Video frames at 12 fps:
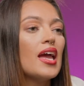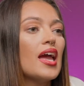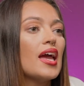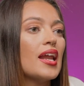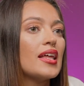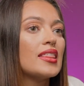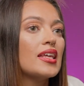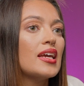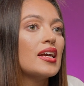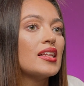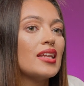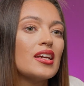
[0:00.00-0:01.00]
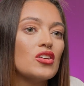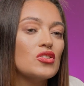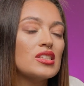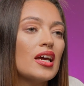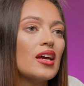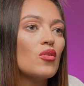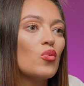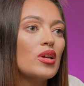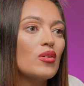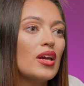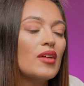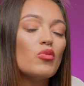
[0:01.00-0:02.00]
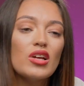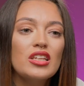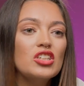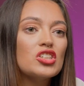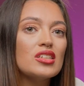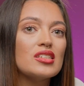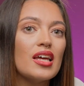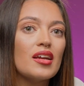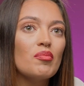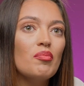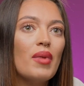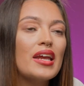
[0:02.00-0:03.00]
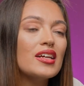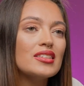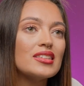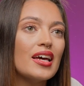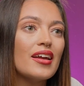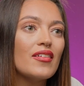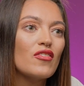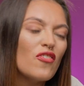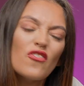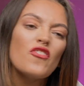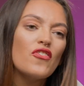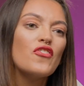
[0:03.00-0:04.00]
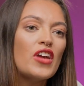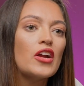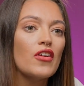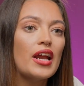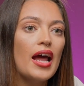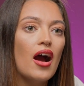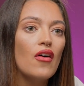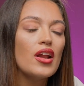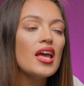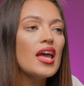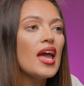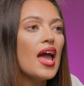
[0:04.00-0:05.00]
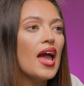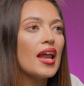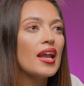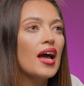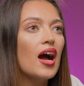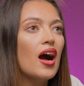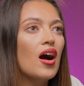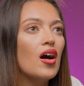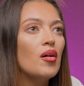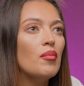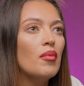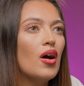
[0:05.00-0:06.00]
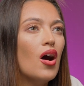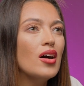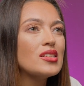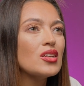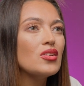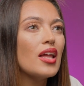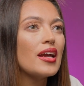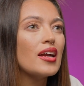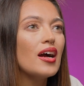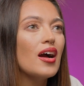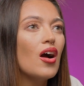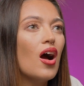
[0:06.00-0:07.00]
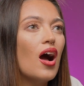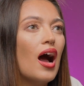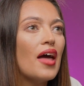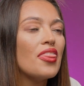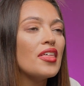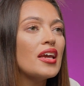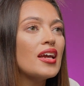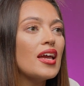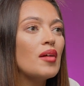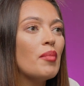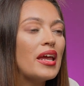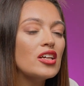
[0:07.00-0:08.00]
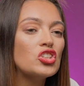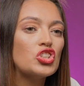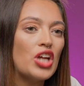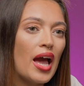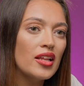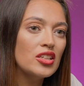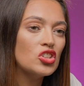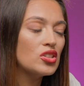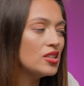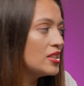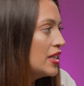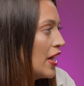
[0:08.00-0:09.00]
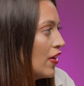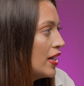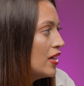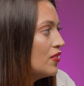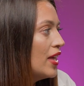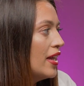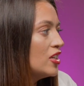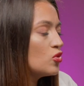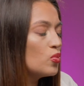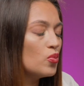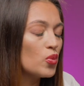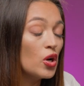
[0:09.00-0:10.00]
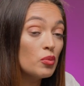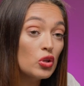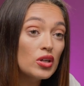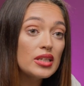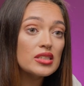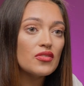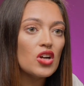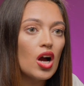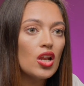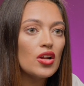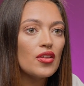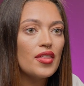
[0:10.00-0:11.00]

And I think, like you said, it really just like made us like figure it out. And also, like, I think it made us challenge this narrative that as communities of color